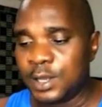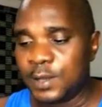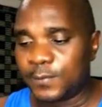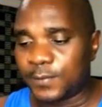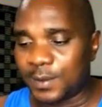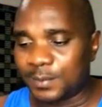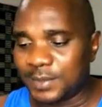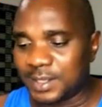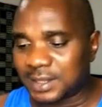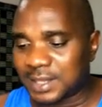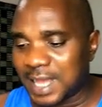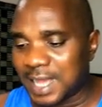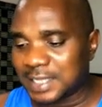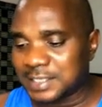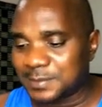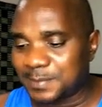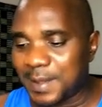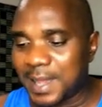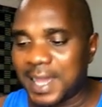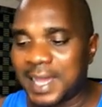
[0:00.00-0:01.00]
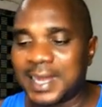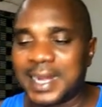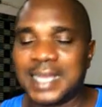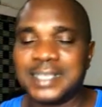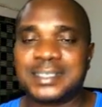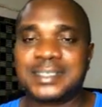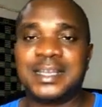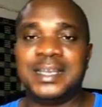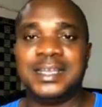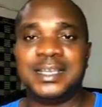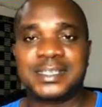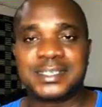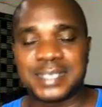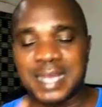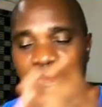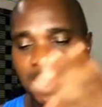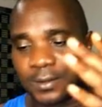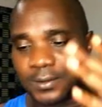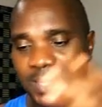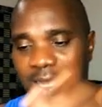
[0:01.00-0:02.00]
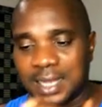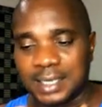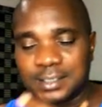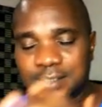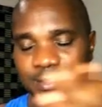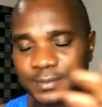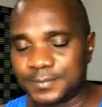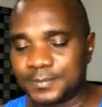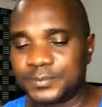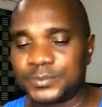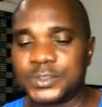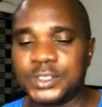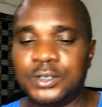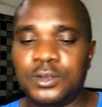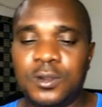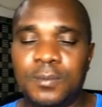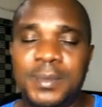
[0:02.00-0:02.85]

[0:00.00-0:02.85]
from the taskbar, right click sound, and you know,